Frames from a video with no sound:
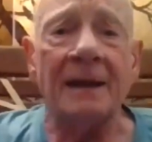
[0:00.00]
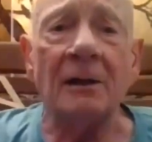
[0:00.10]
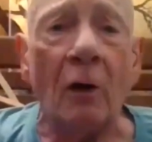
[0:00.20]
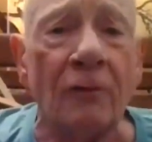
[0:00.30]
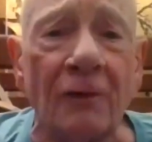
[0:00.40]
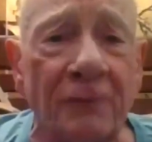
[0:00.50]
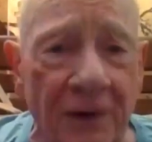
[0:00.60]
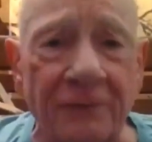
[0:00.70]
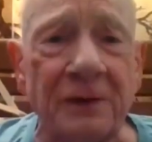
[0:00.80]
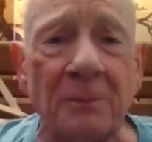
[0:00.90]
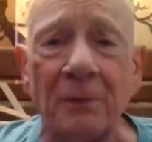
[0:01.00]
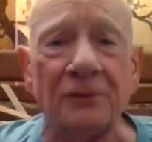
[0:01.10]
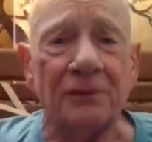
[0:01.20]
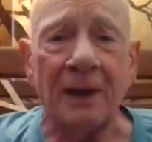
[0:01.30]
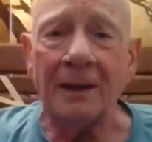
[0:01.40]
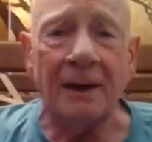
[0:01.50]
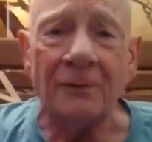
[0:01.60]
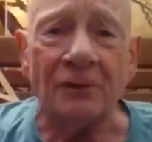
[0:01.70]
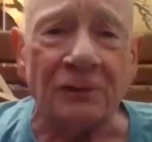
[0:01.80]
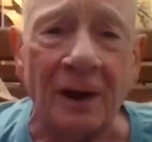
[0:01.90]
And over 50%
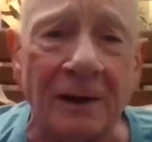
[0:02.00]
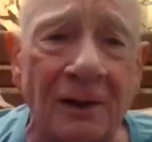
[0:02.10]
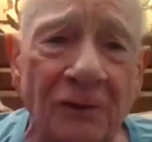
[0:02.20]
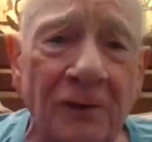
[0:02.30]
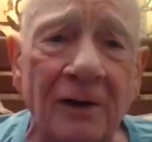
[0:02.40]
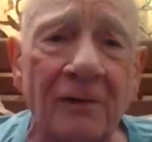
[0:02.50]
in the studies